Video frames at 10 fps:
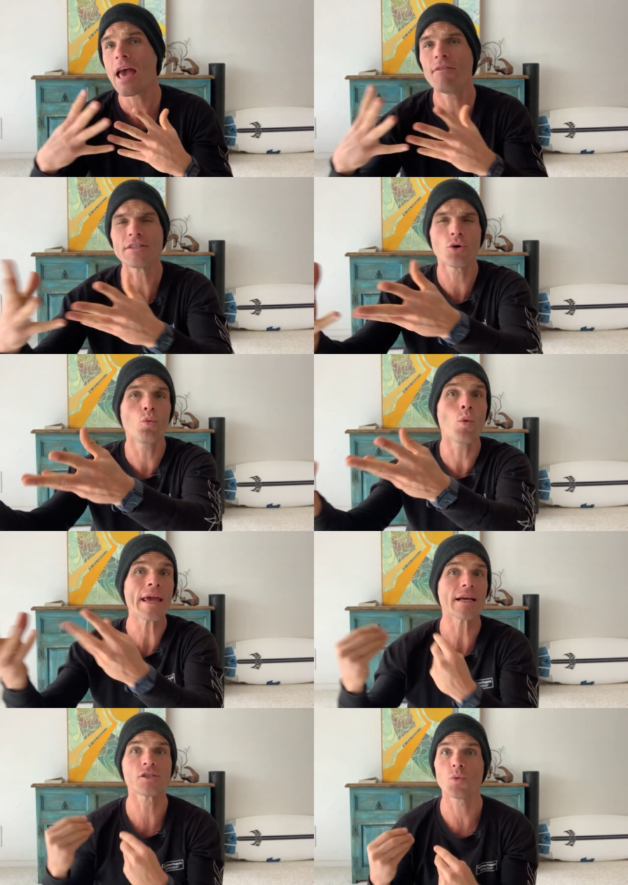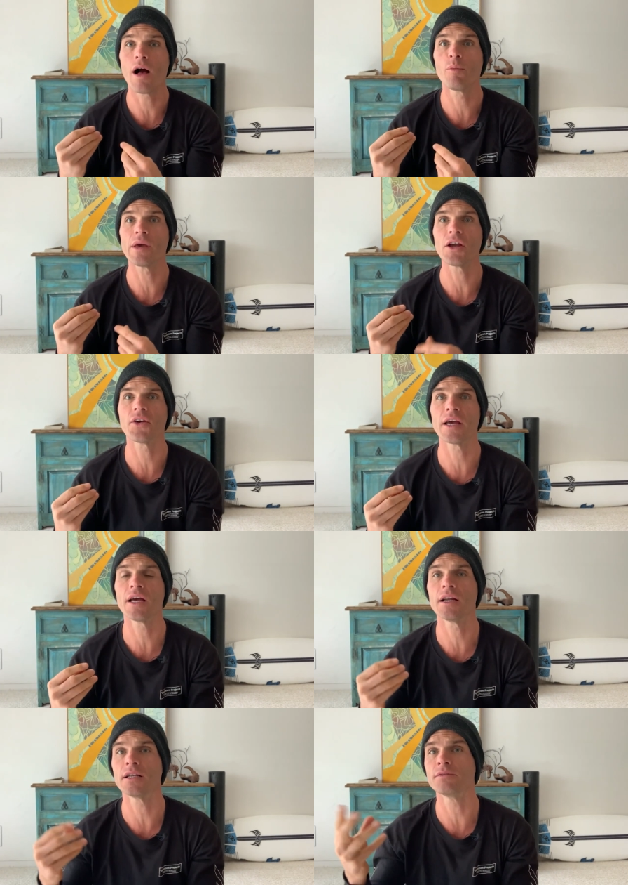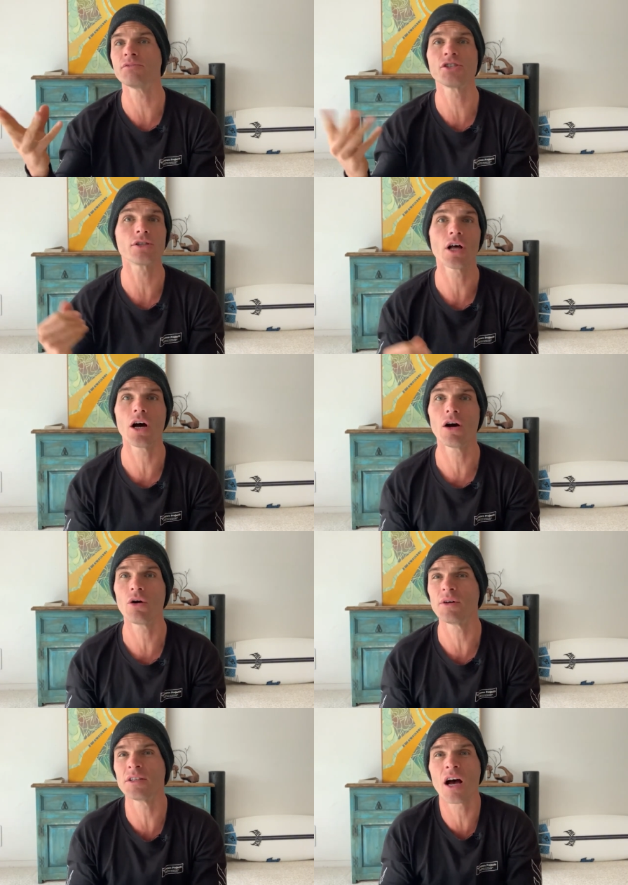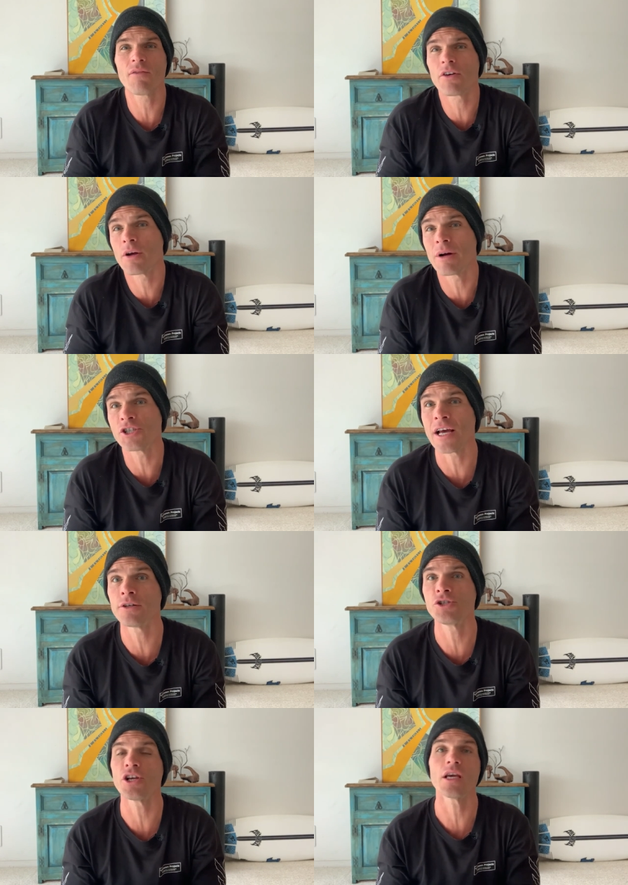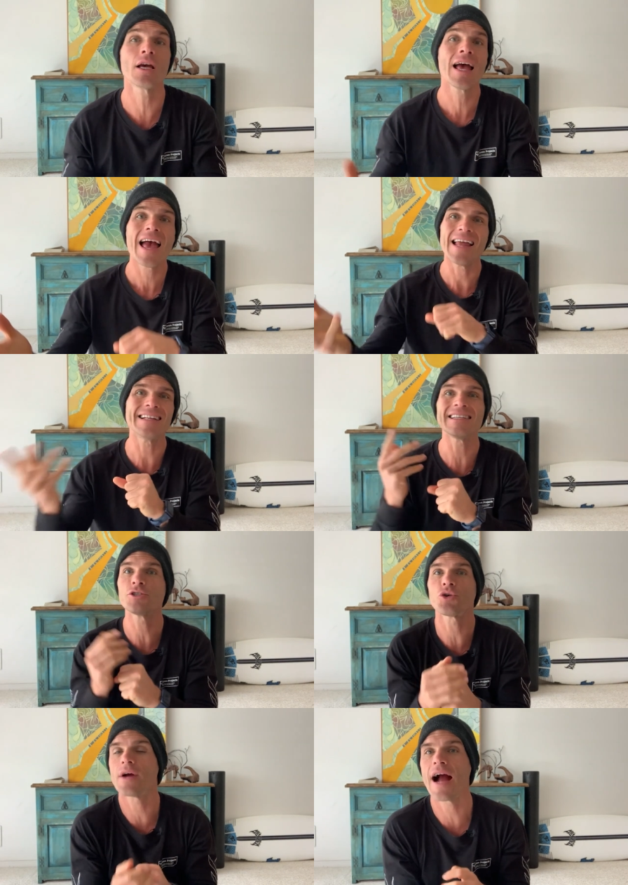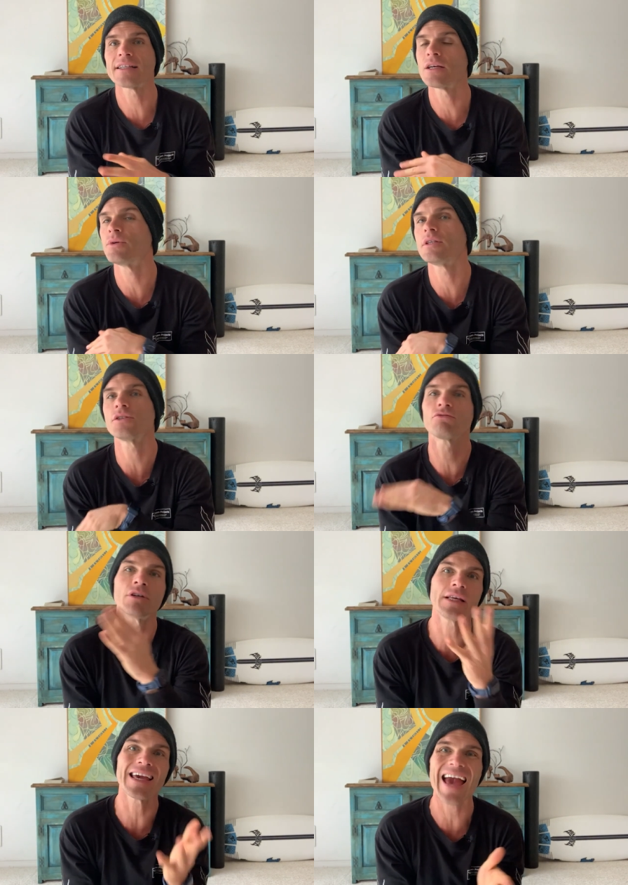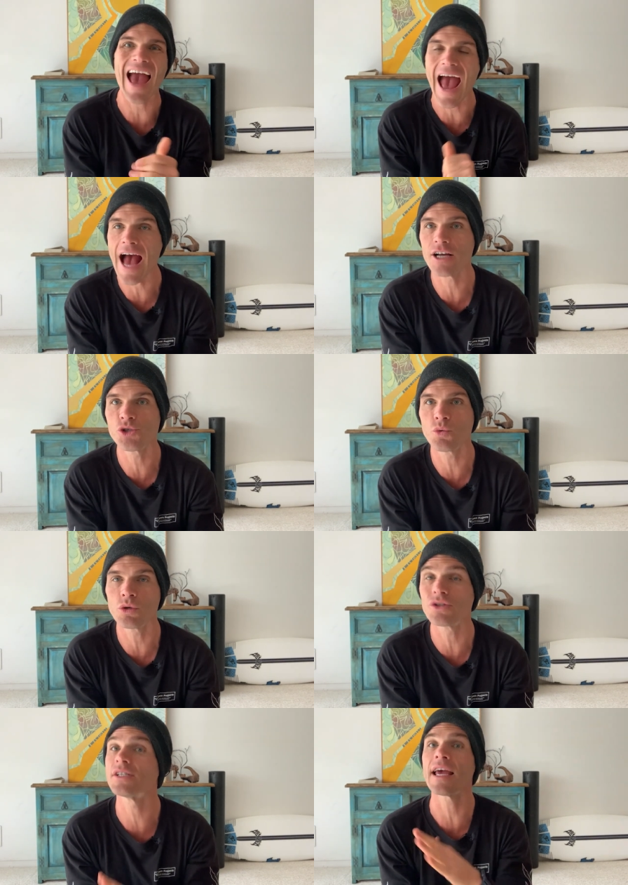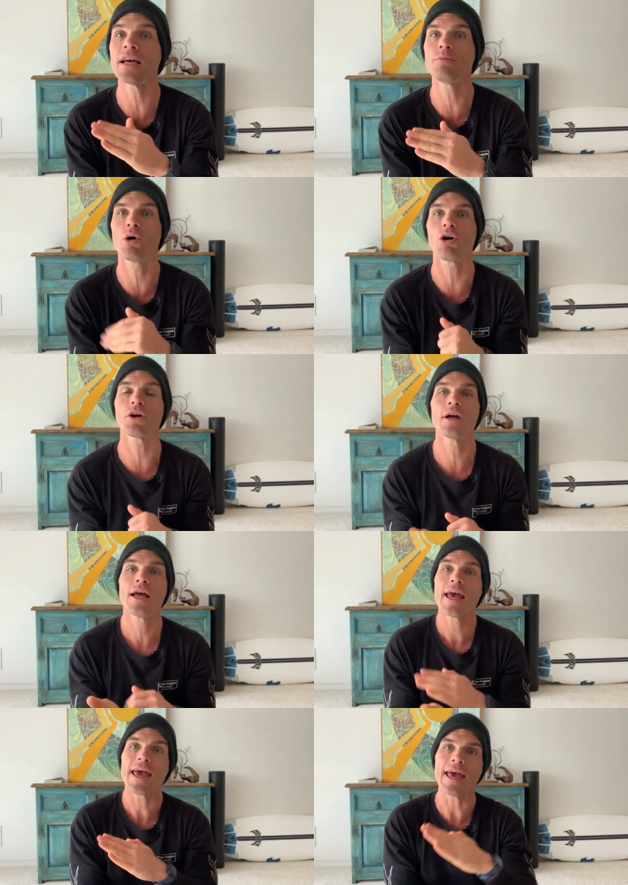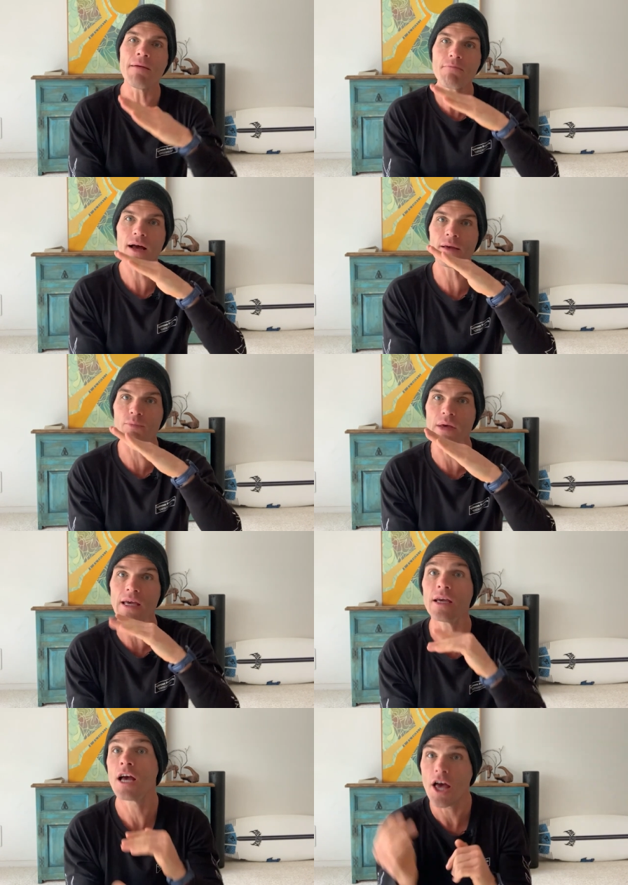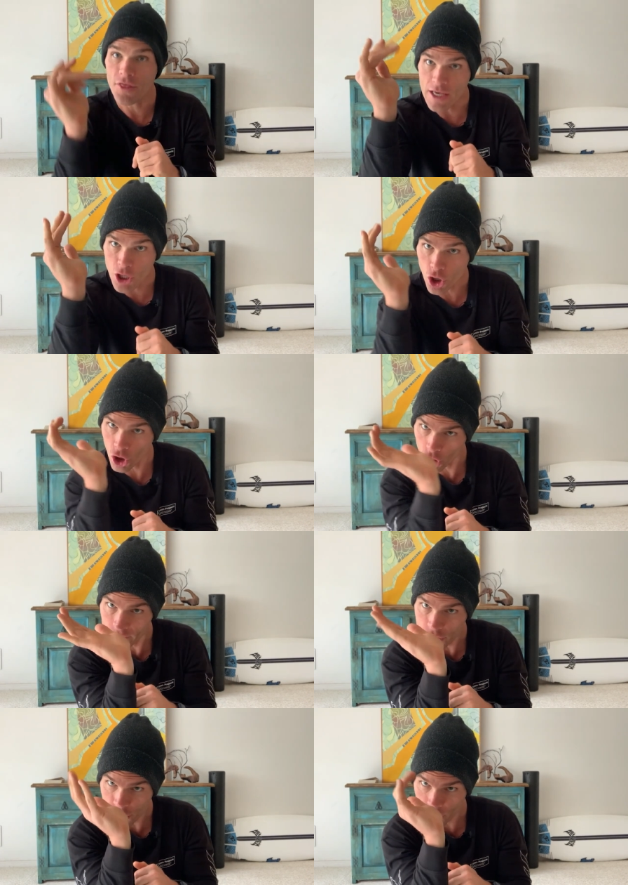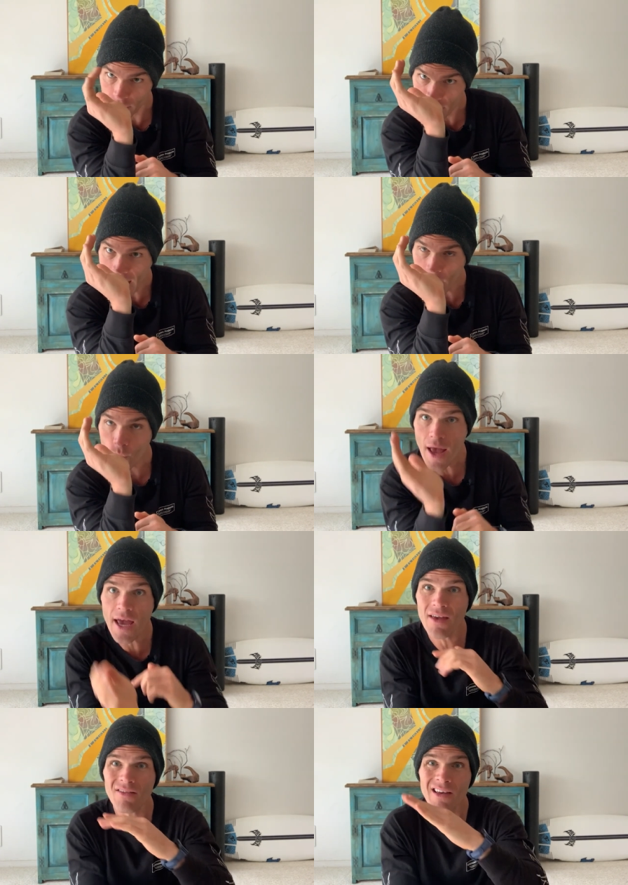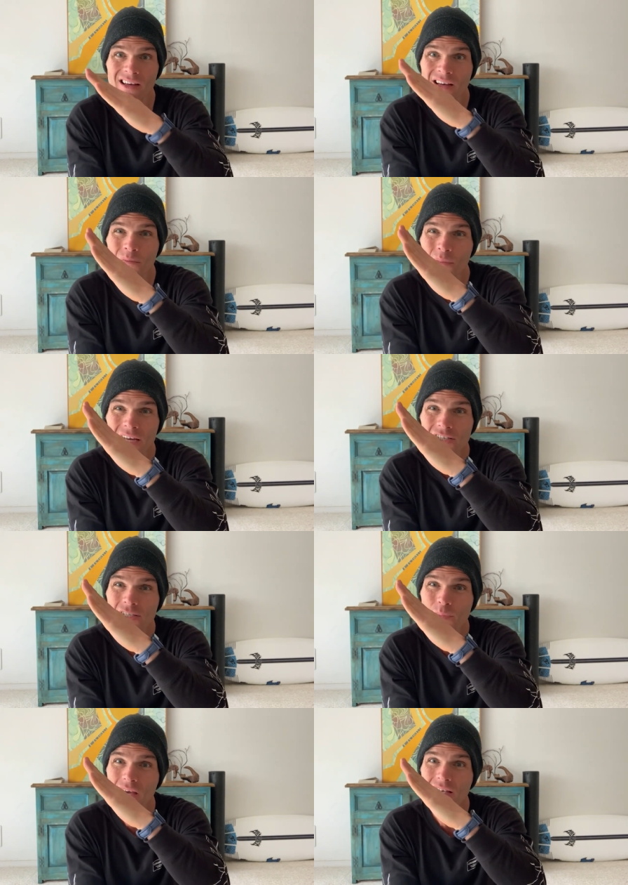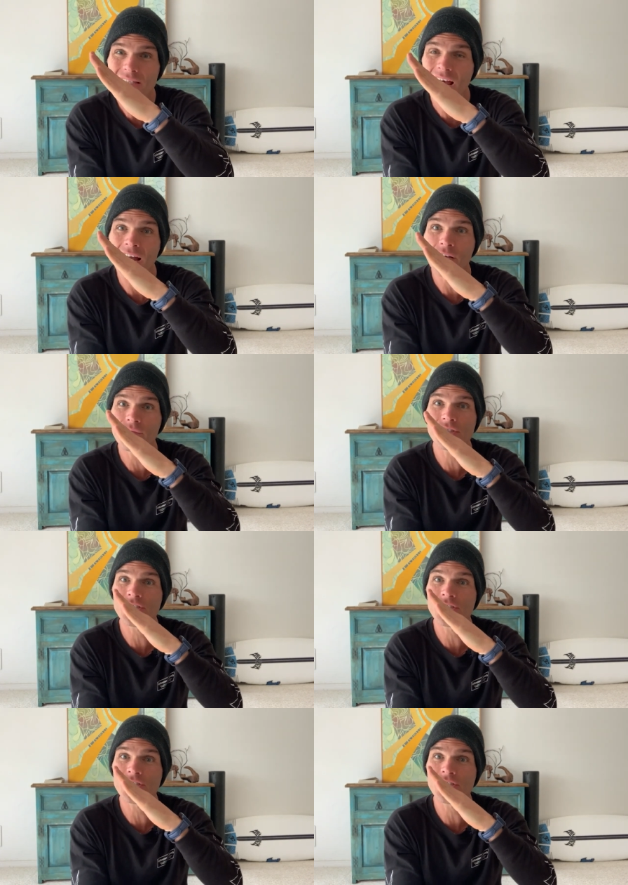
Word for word: If it's a weak swell period and slow and not very much energy, and it's interacting with this really casual sandbar, it might be the curvature of that wave might just be this kind of